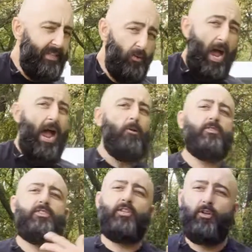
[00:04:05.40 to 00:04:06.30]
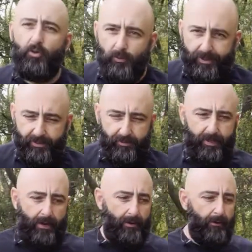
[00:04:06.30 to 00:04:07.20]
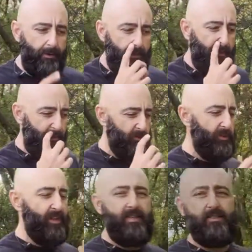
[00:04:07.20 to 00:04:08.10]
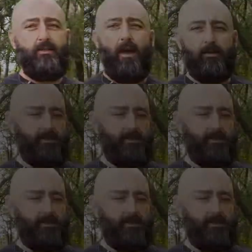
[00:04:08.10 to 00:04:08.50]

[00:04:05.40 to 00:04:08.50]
said, how do we do that, right? I told you things not